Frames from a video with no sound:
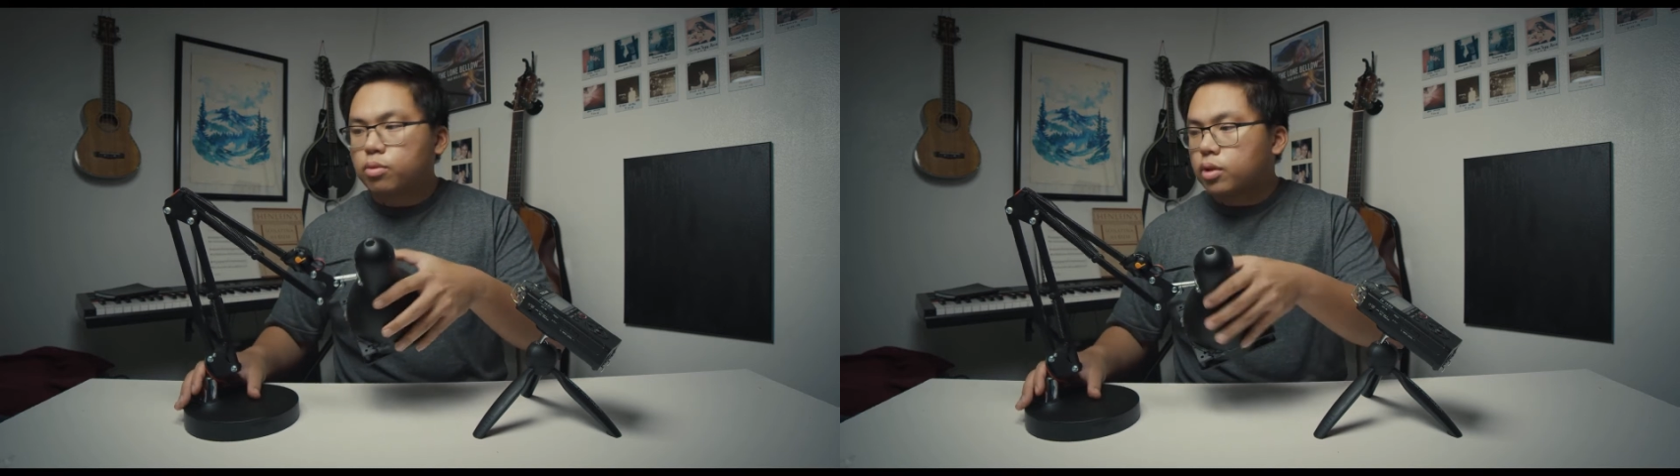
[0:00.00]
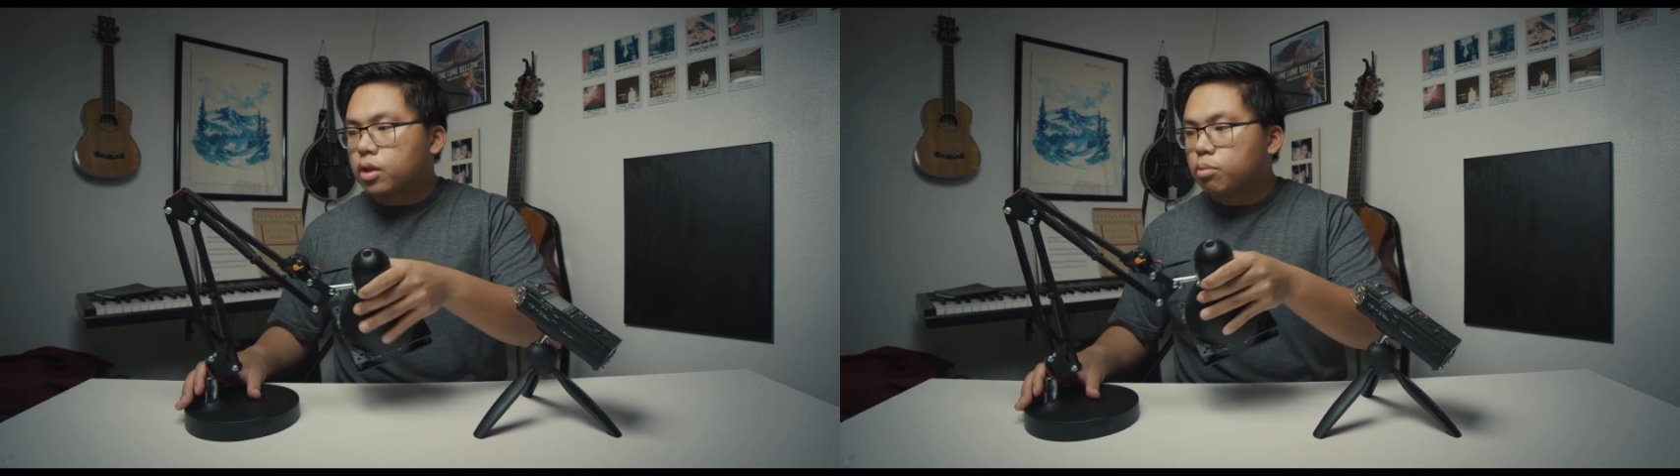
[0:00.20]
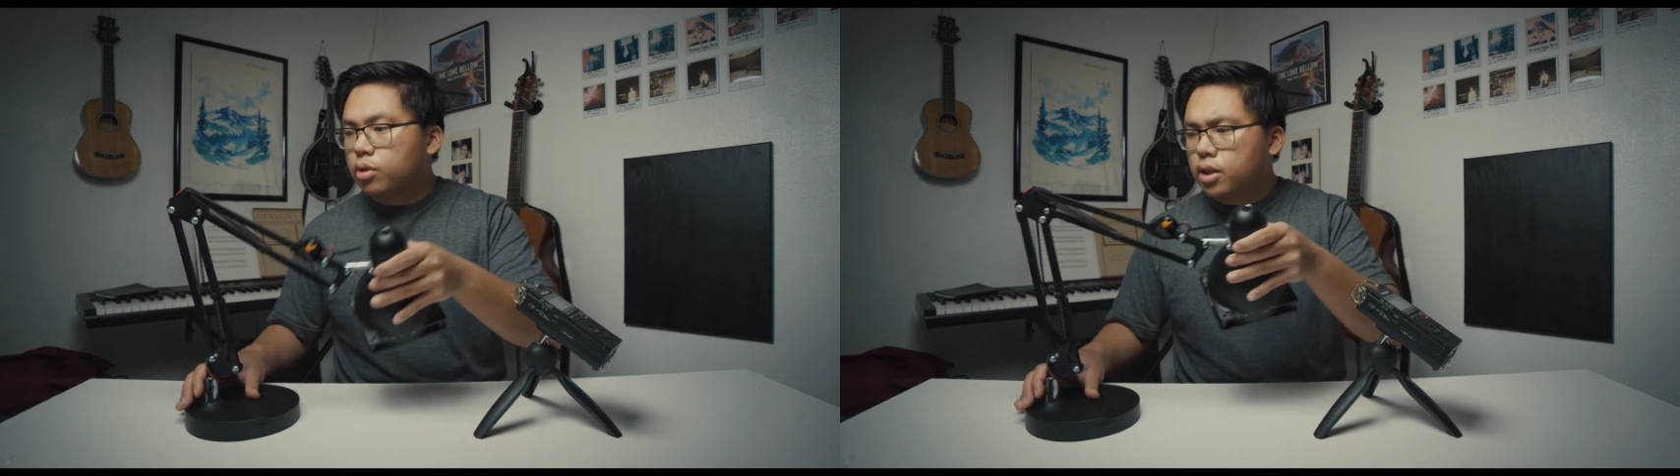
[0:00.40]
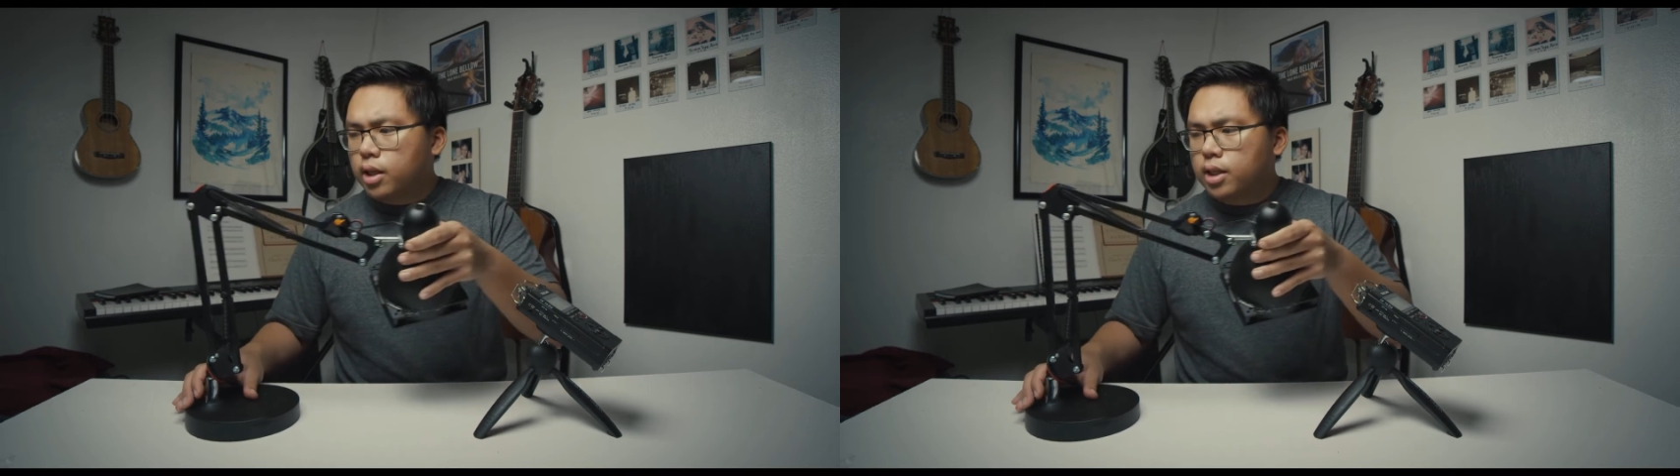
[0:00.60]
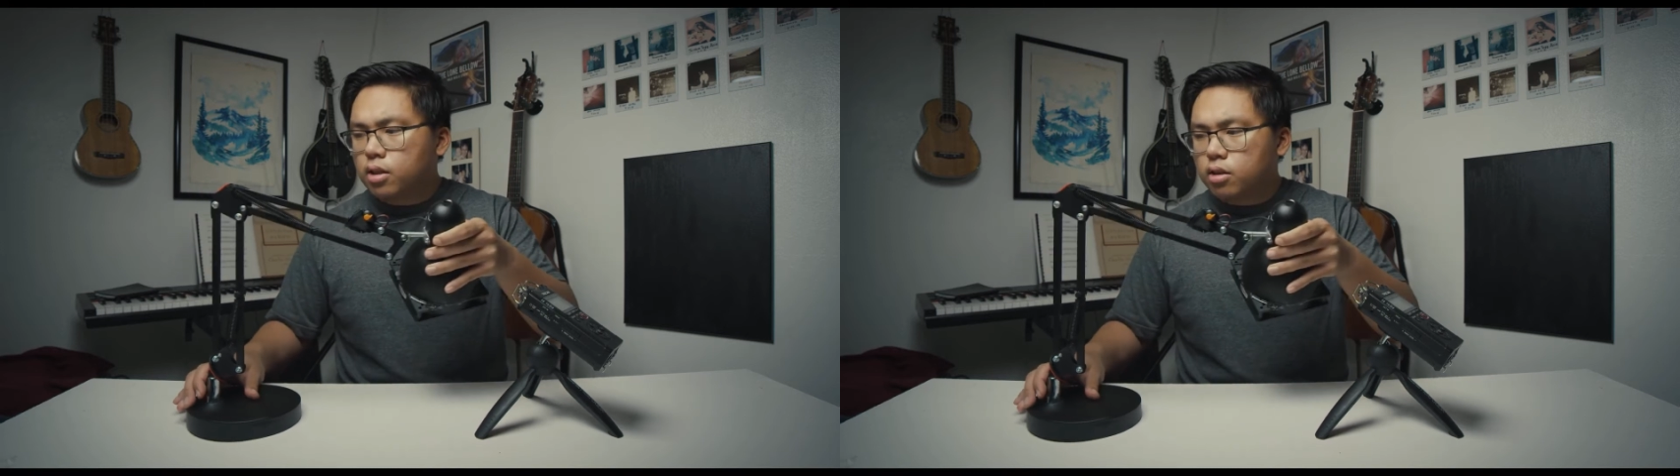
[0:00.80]
with a pretty
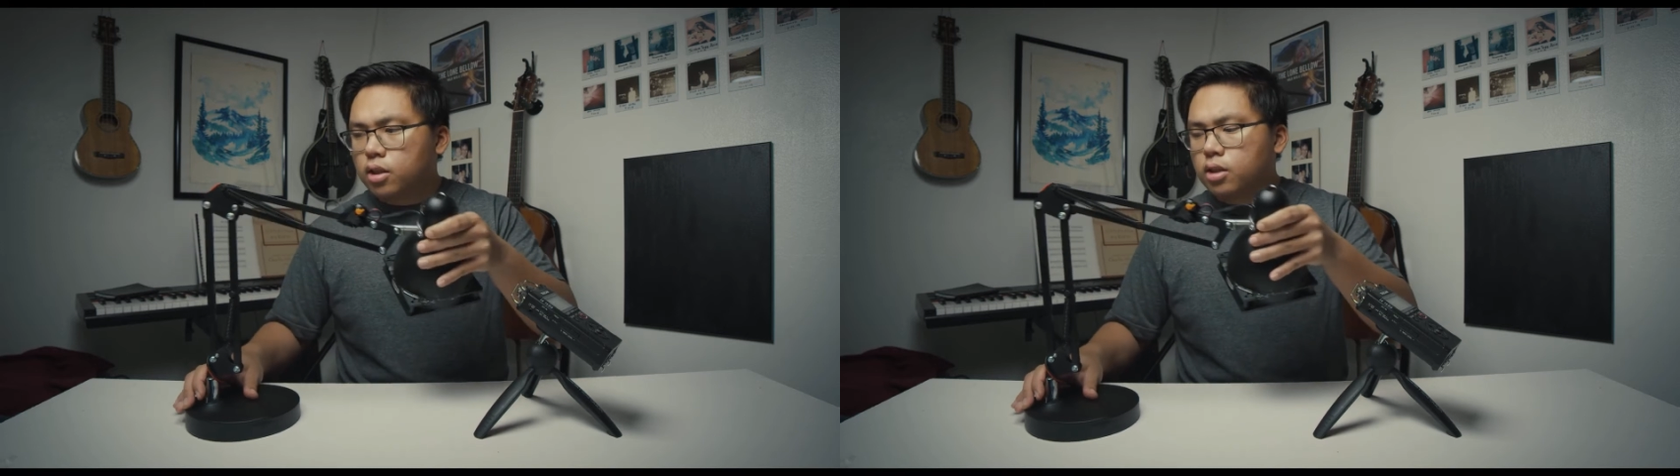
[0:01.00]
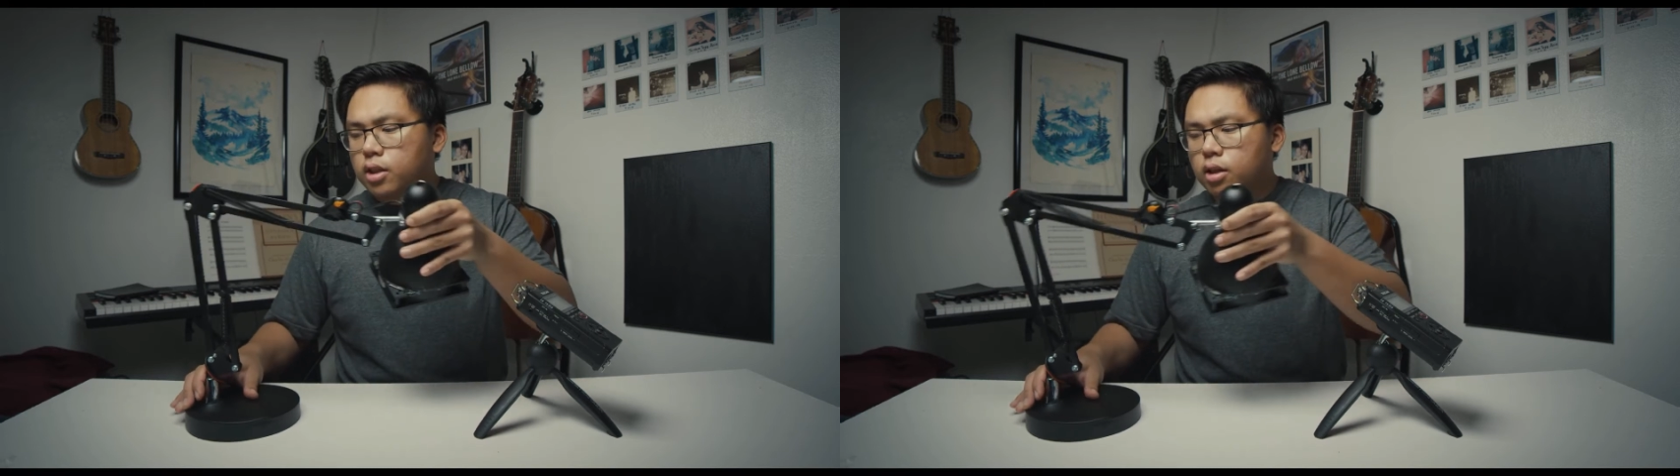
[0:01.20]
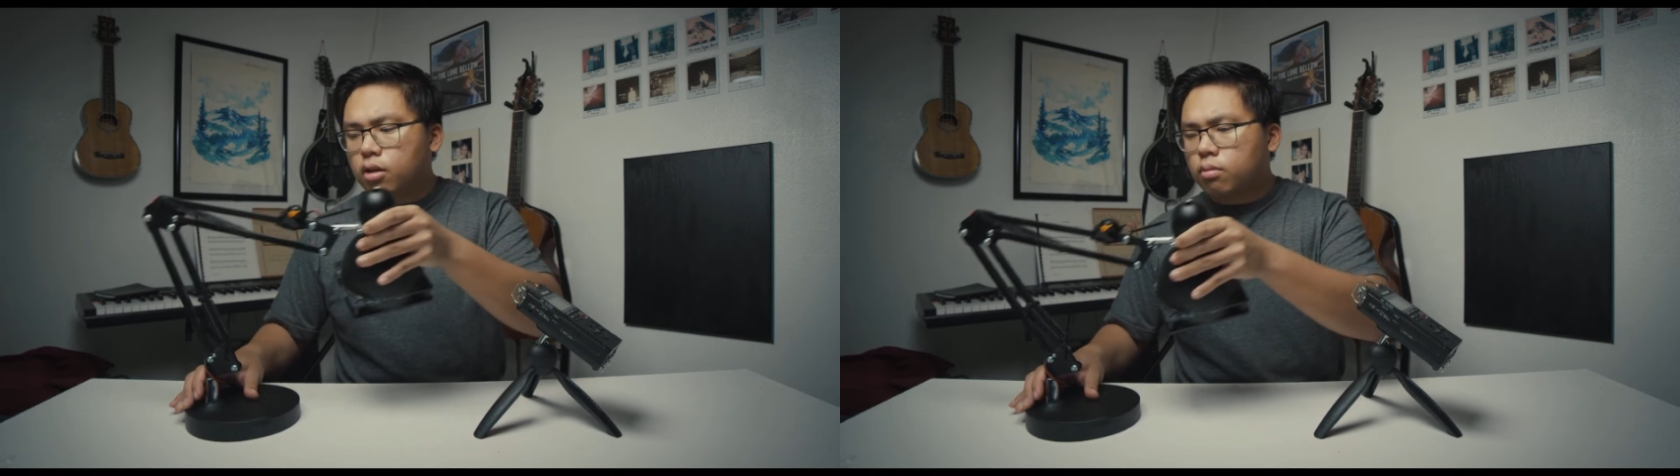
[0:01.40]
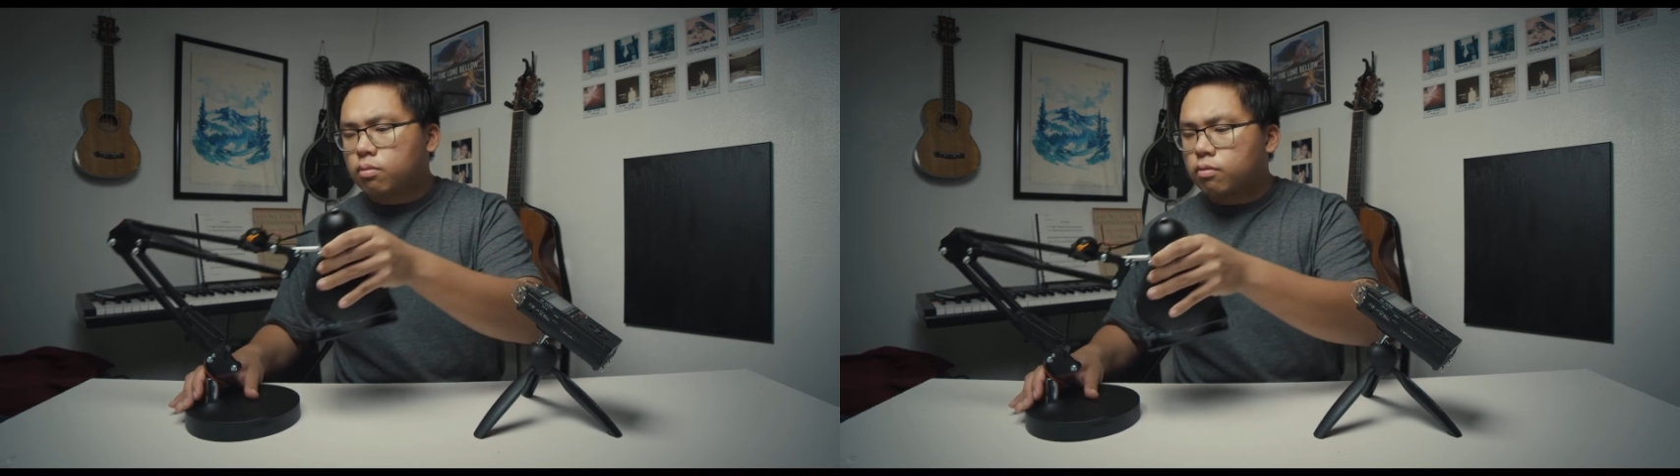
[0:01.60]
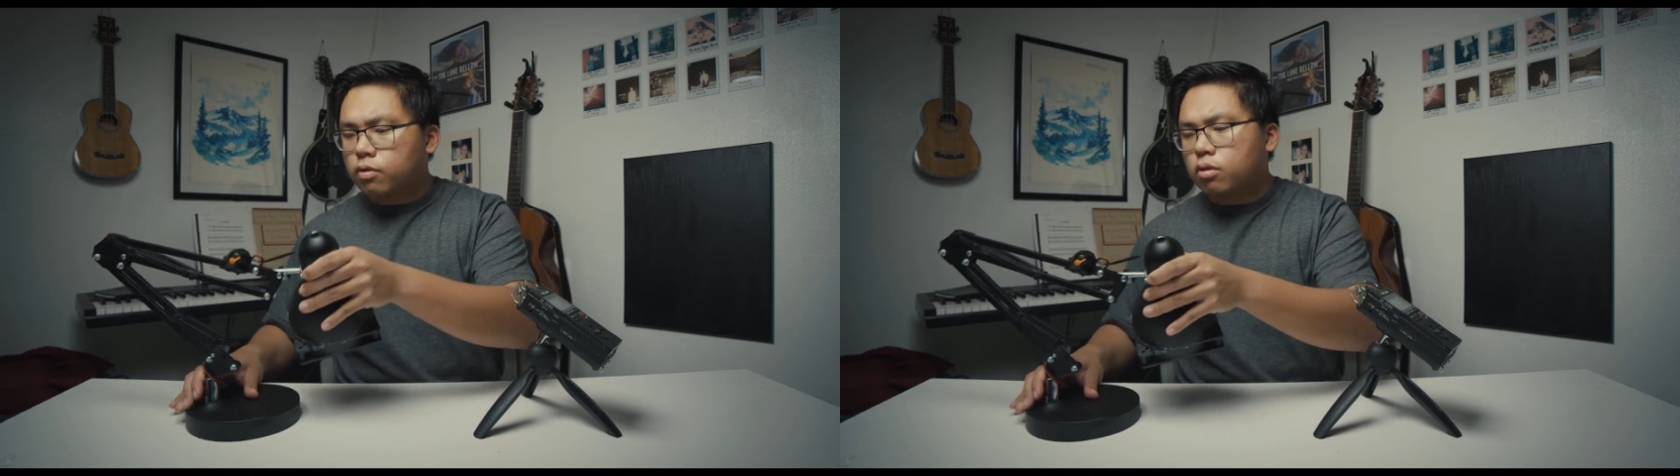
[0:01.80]
nice articulating arm
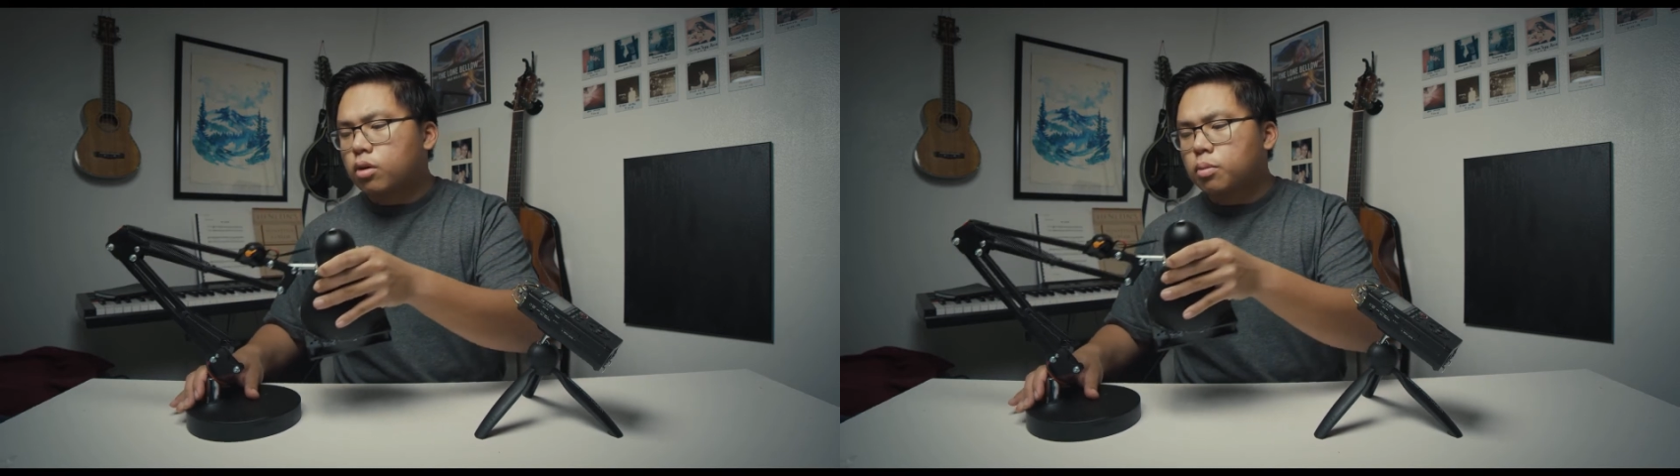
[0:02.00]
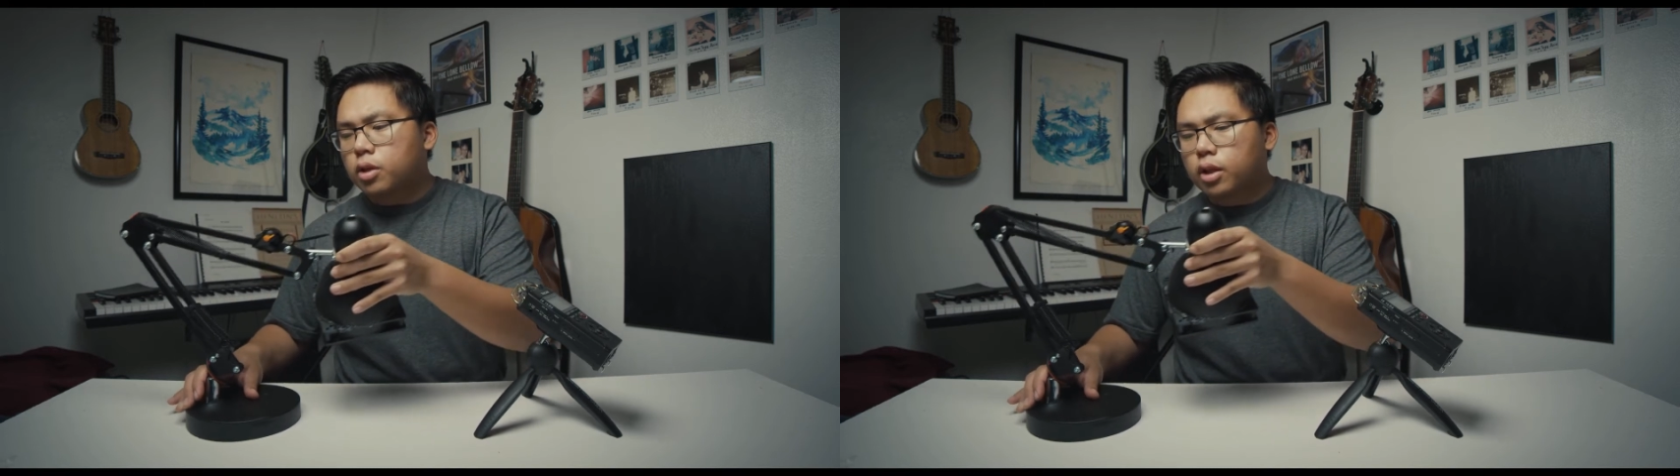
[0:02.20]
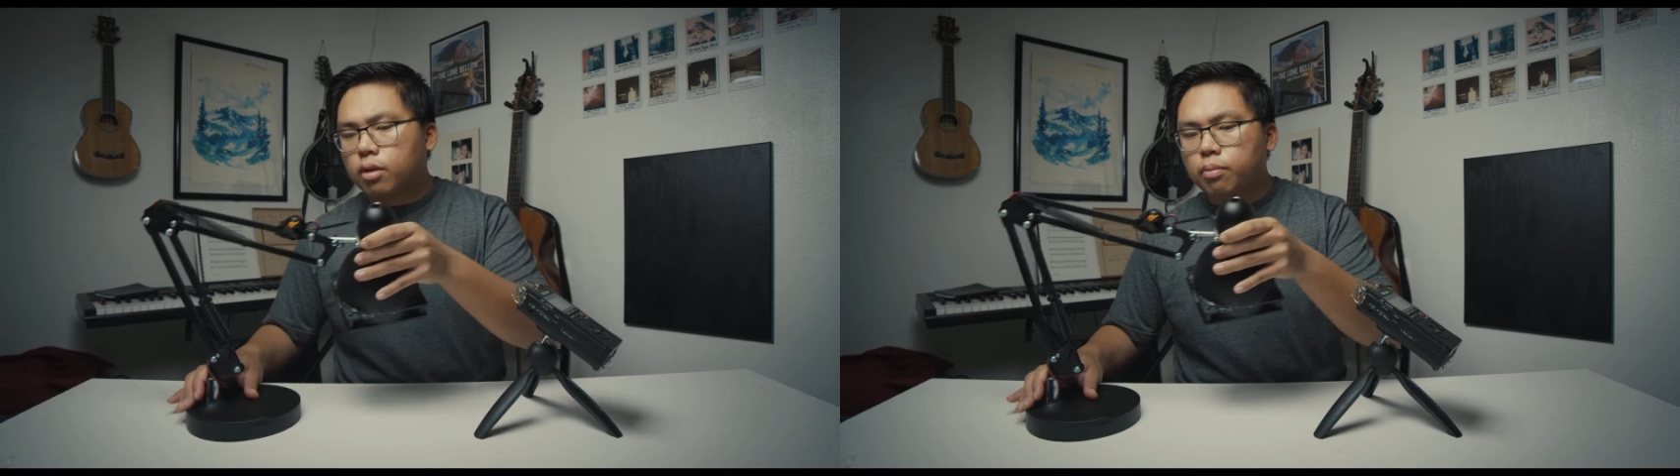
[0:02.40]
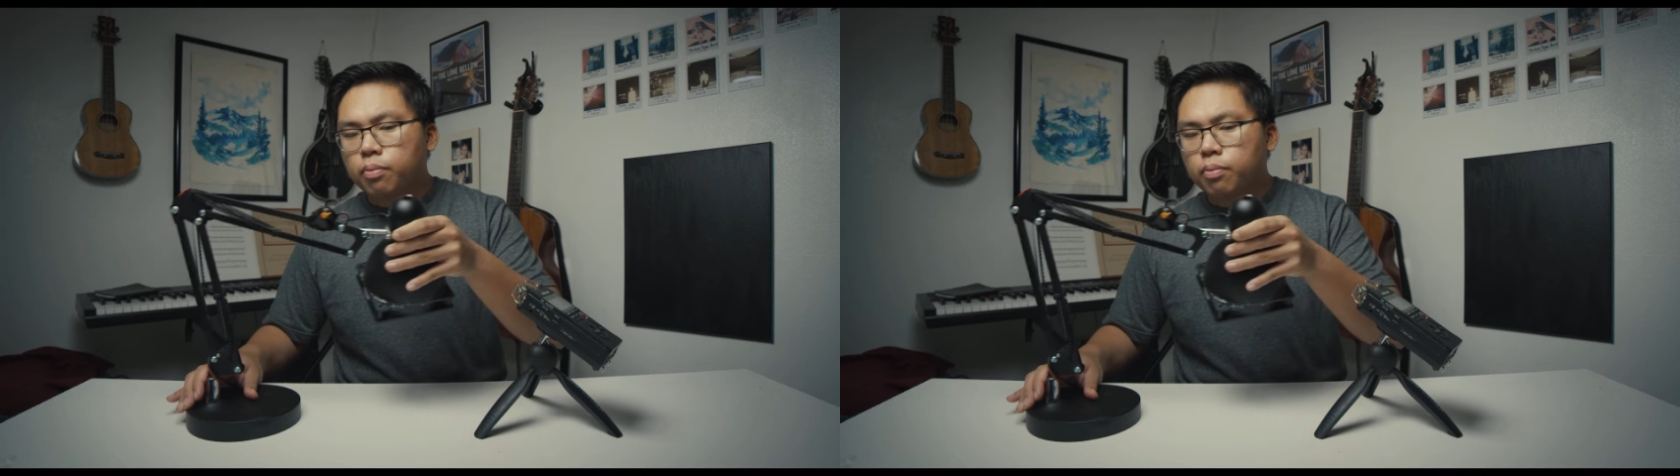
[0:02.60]
for a Walmart lamp,